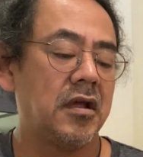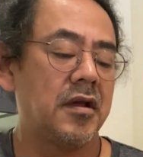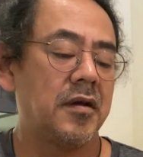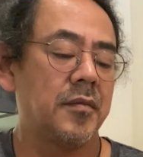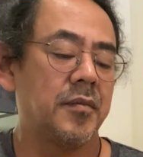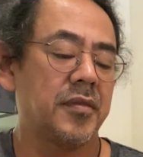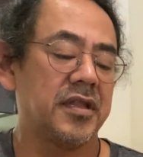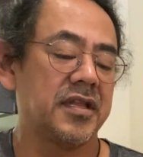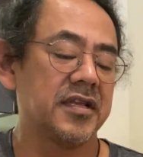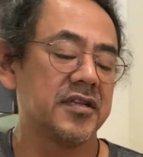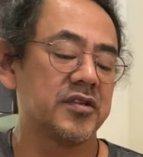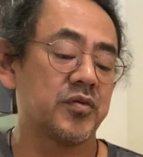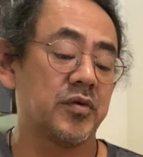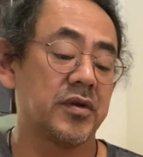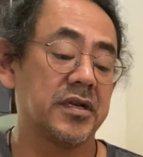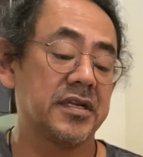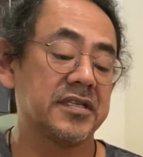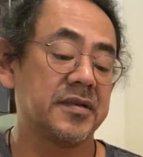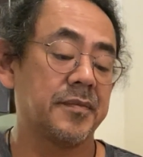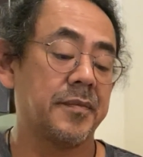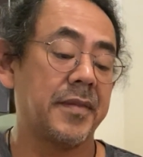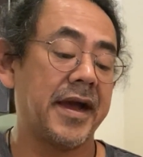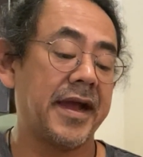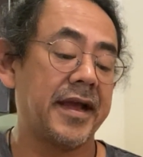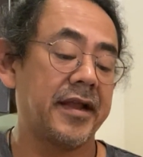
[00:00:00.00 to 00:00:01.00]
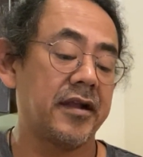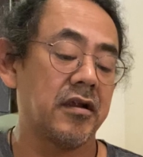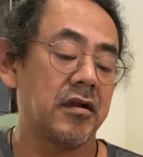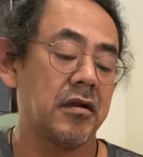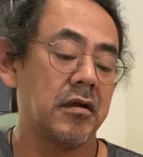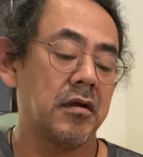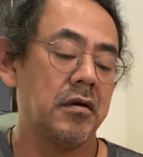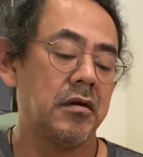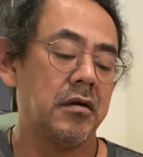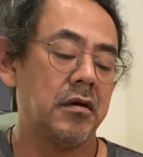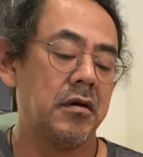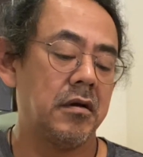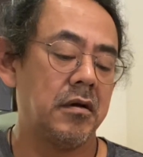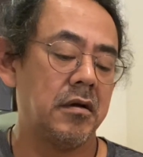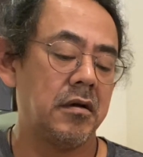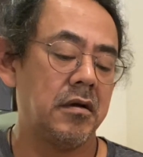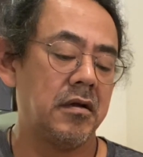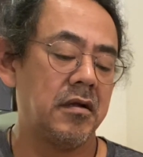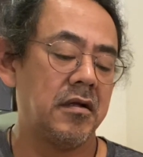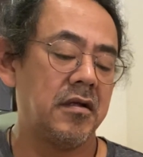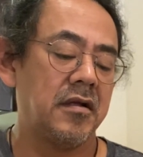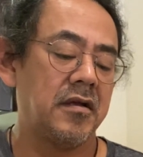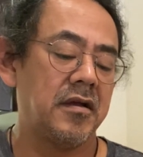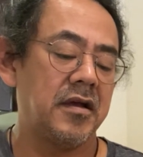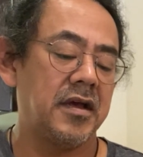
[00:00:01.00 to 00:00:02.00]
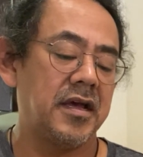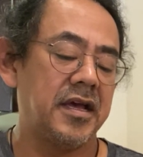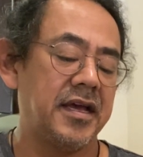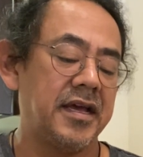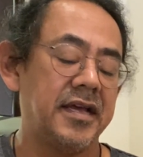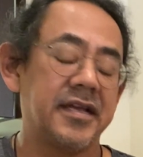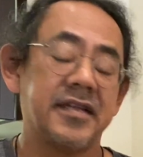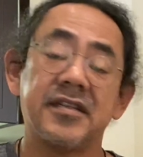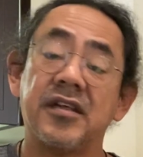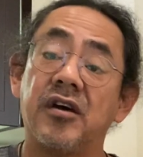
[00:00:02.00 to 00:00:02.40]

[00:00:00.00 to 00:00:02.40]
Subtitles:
But this one is a minor. And it